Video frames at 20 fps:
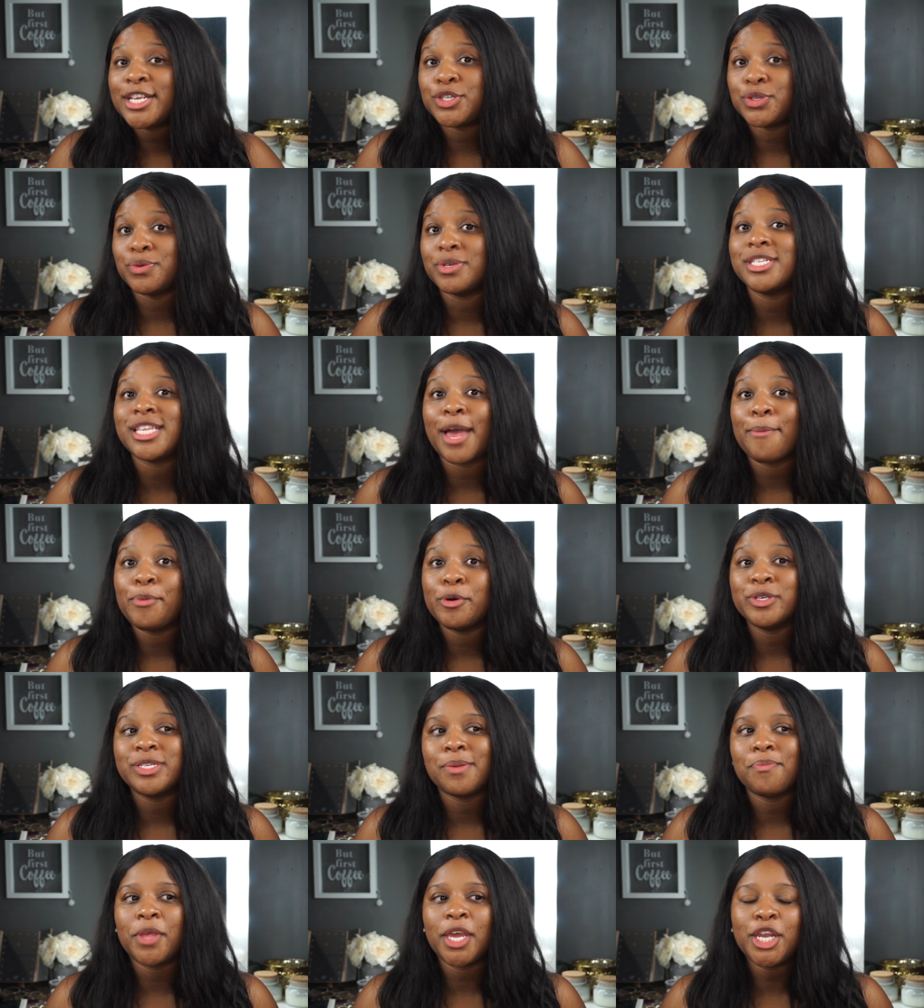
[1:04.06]
as soon as I
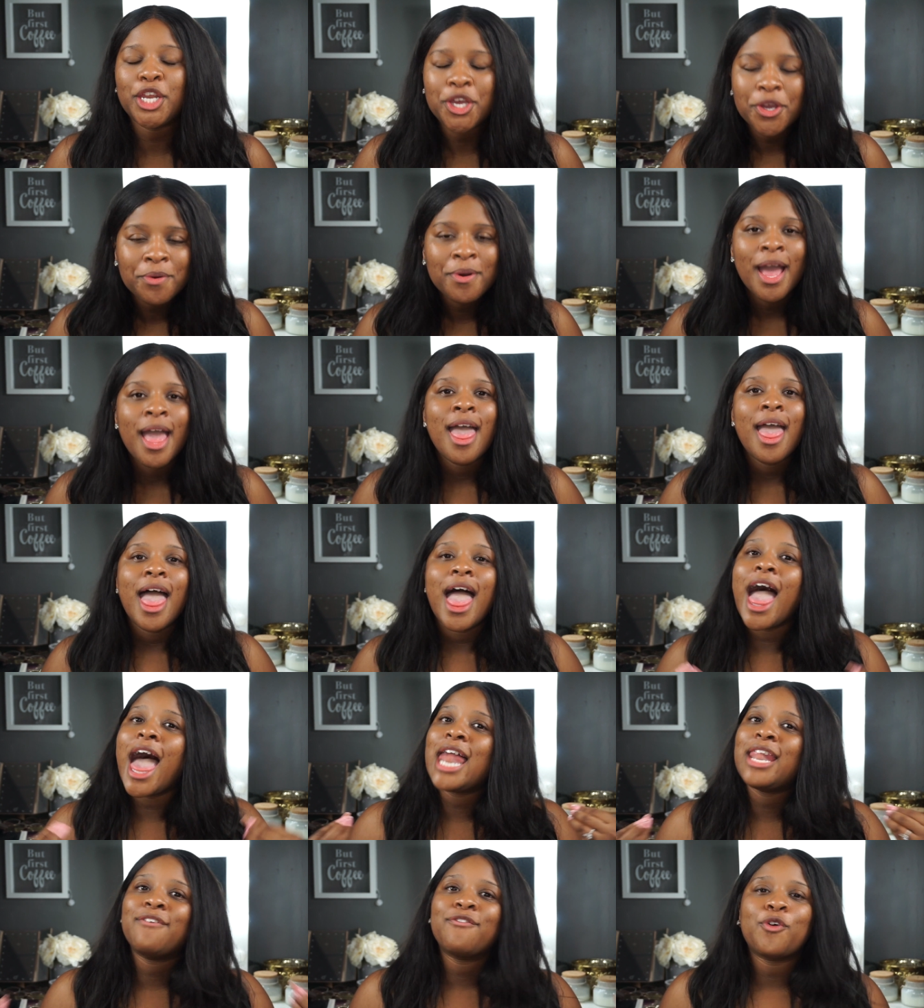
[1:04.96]
post something new.
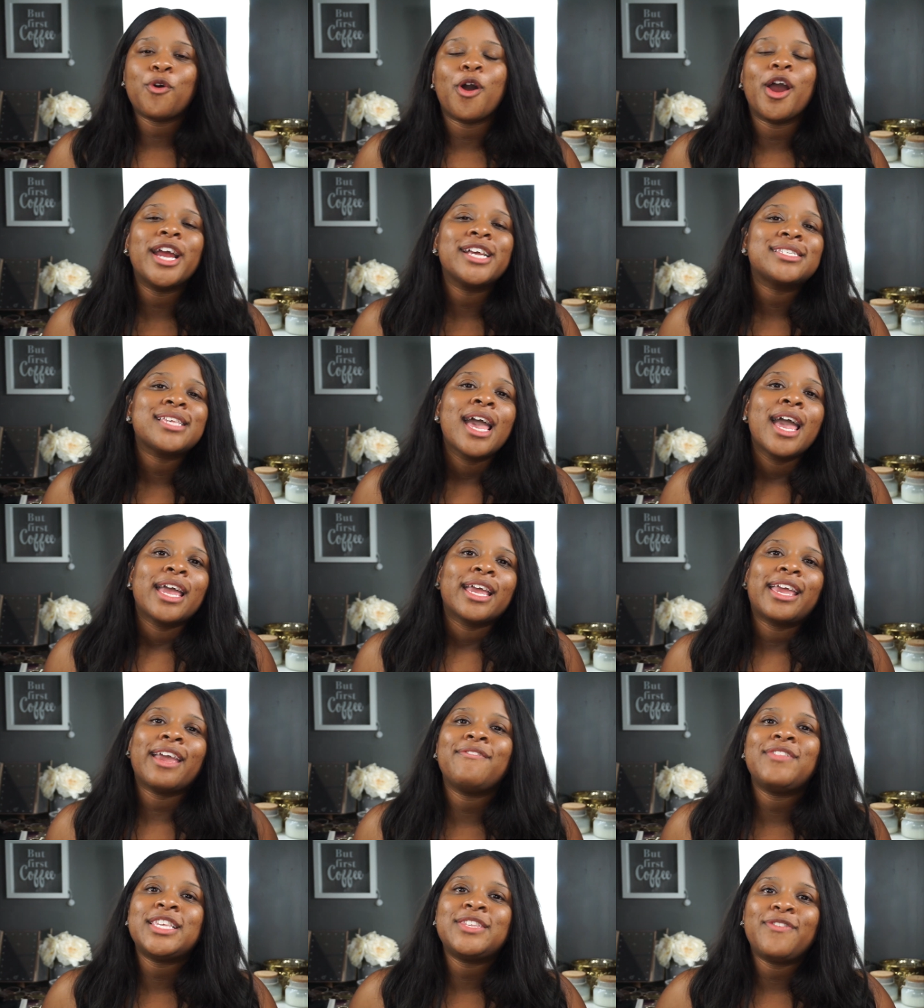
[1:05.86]
And of course,
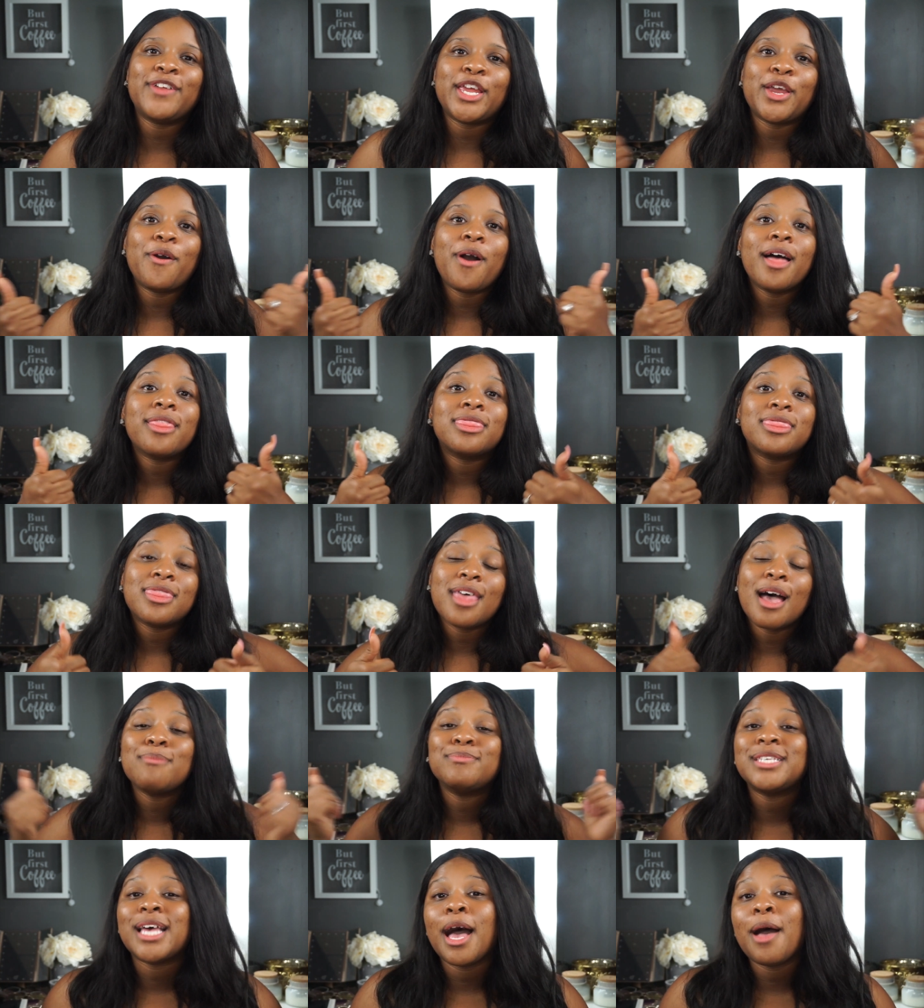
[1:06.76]
give this video a
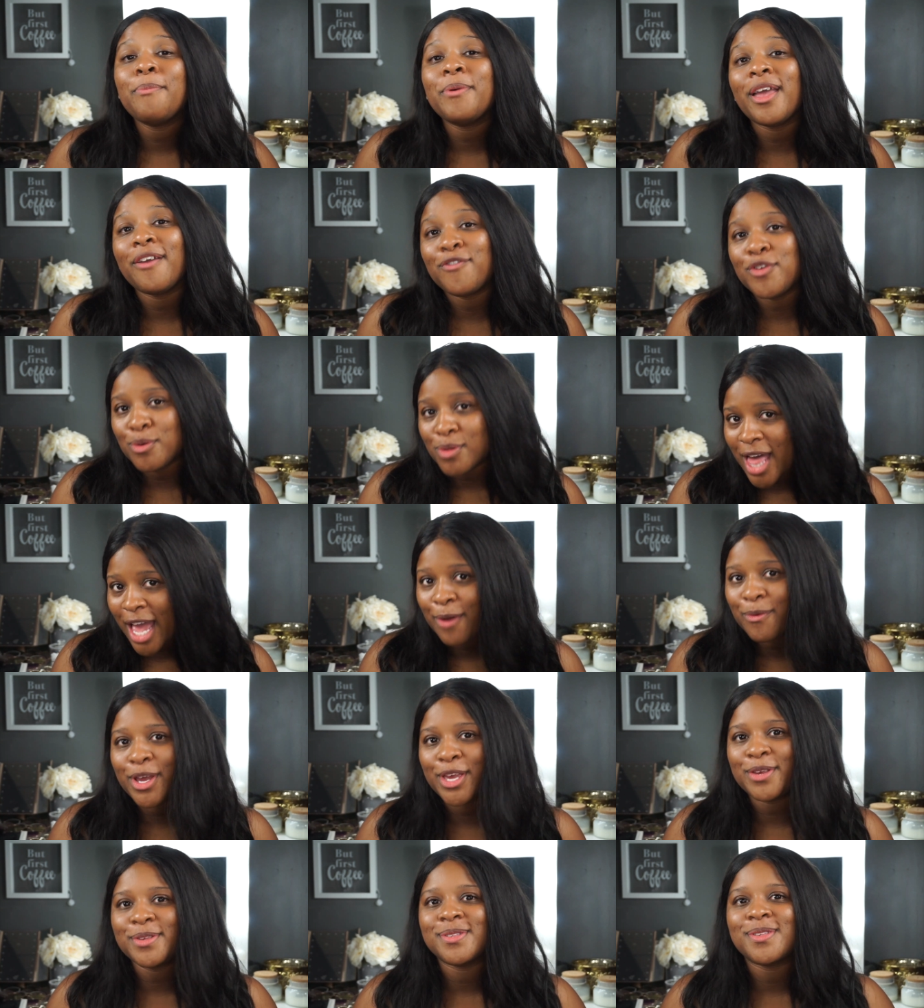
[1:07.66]
thumbs up if you like
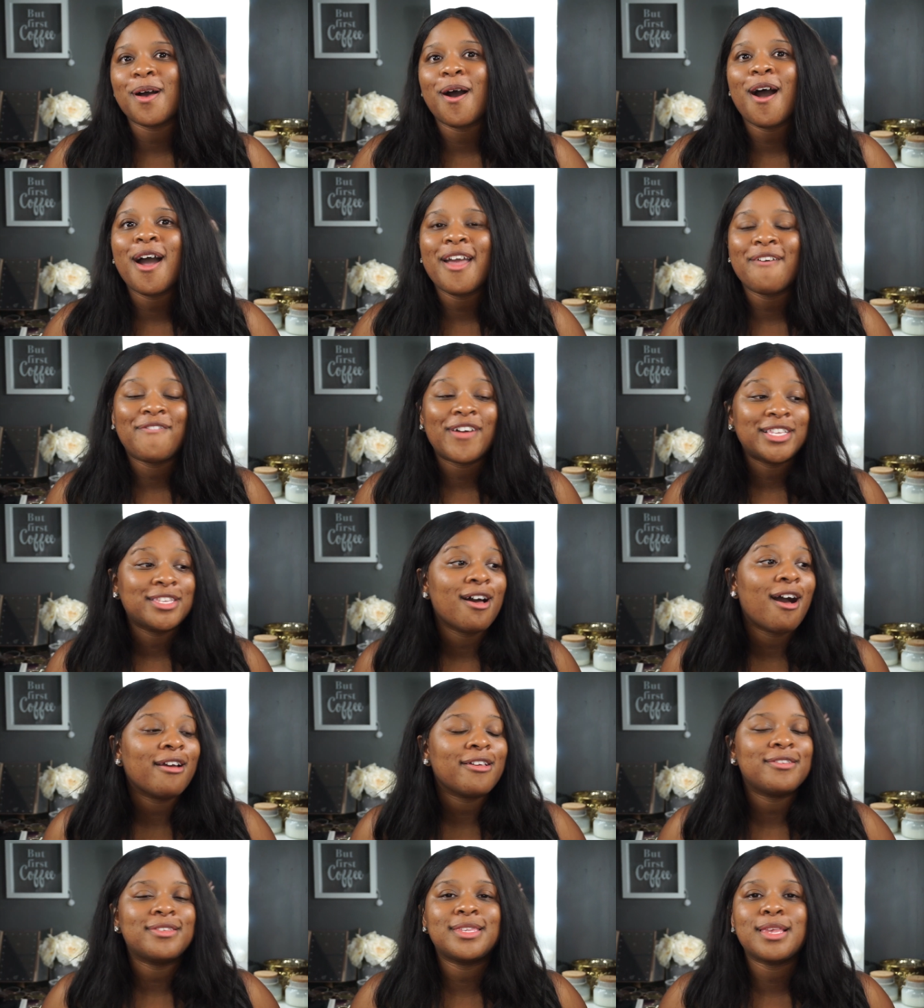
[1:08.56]
what you saw, if I
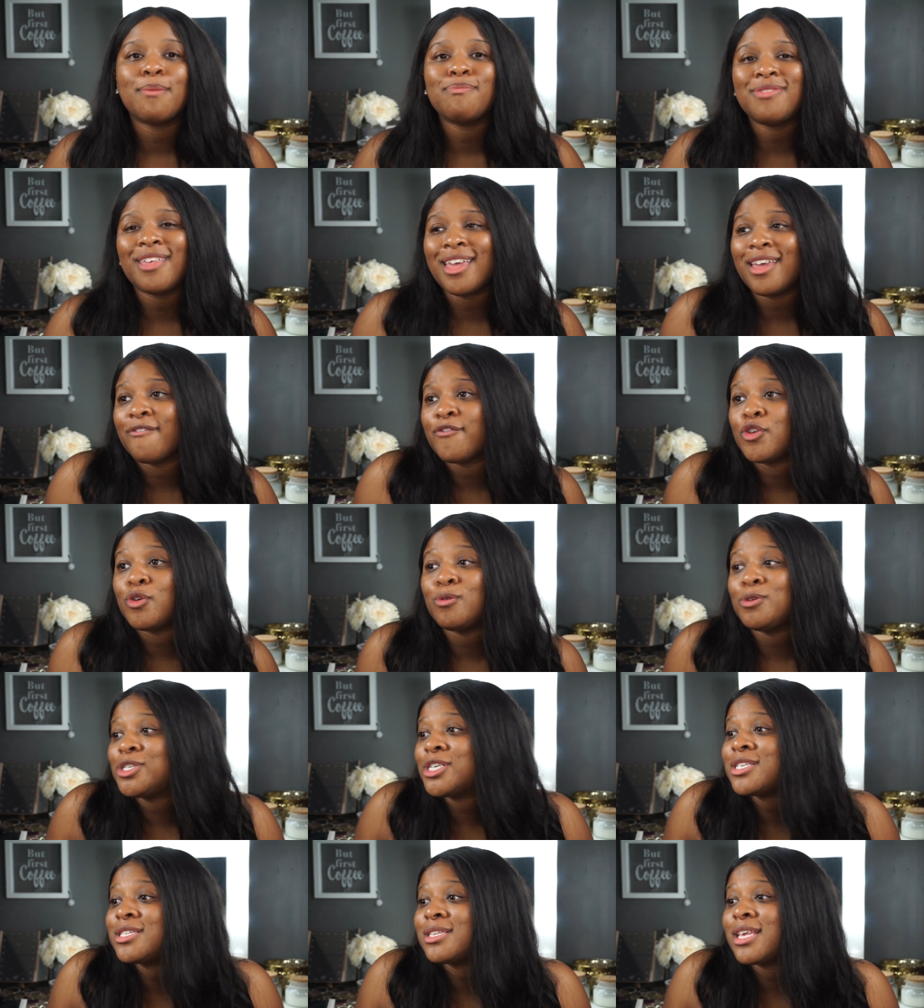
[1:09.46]
taught you something, if you
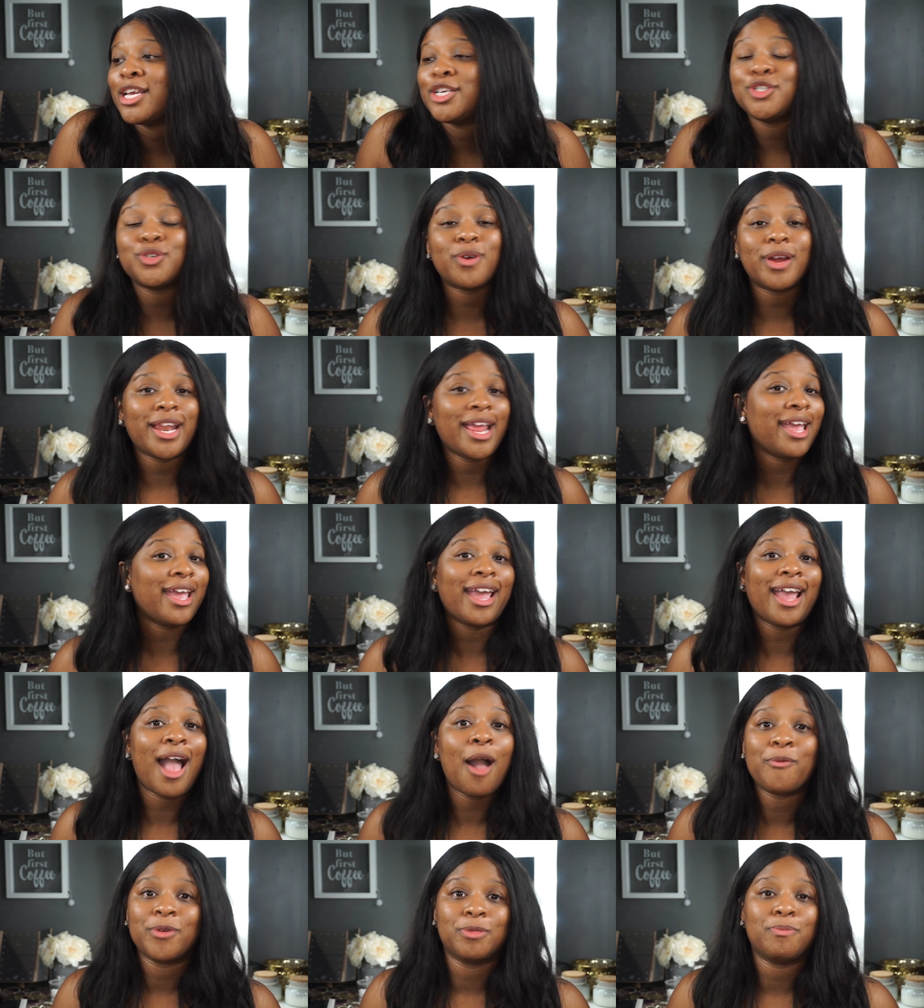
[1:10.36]
just enjoyed
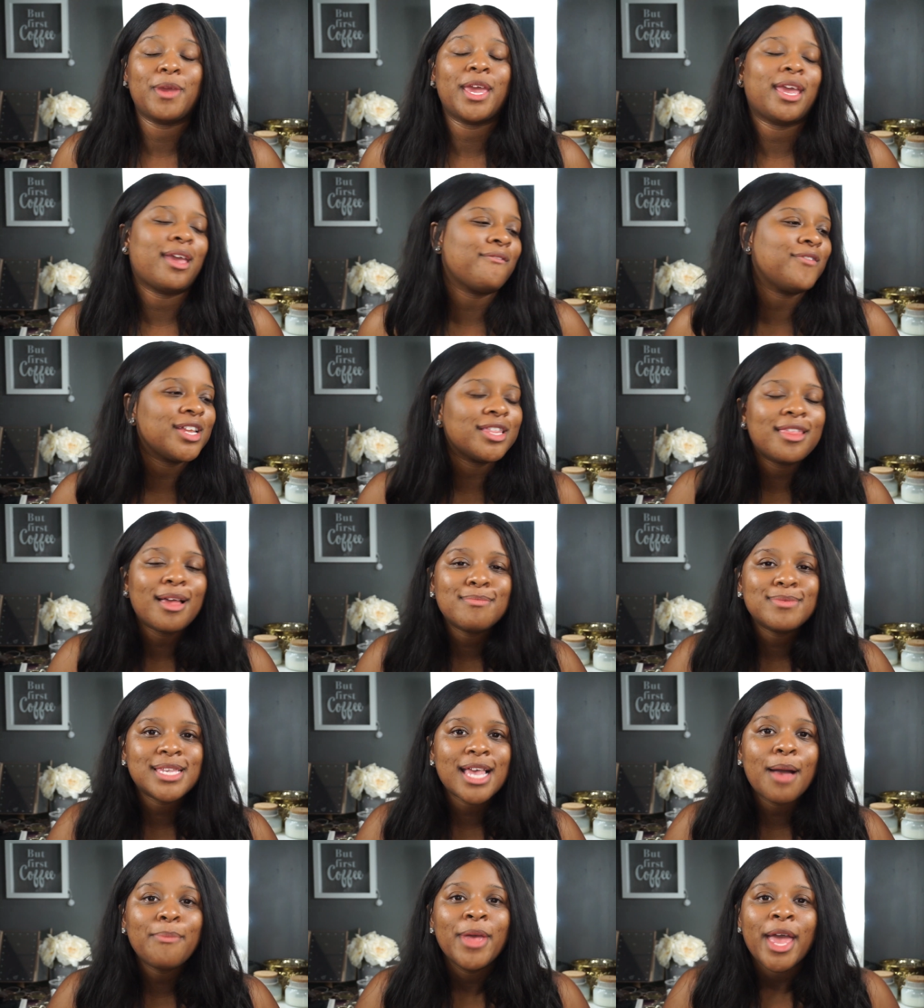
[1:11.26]
hanging out with me. Give it a
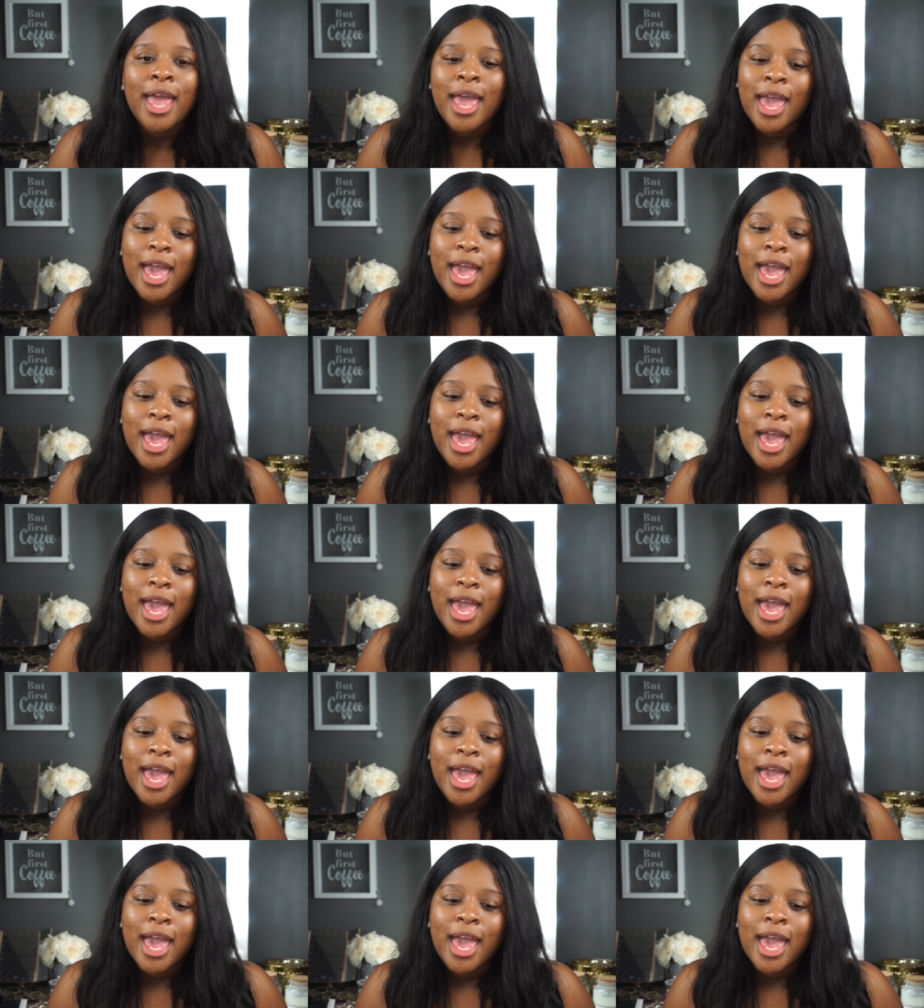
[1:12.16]
thumbs up.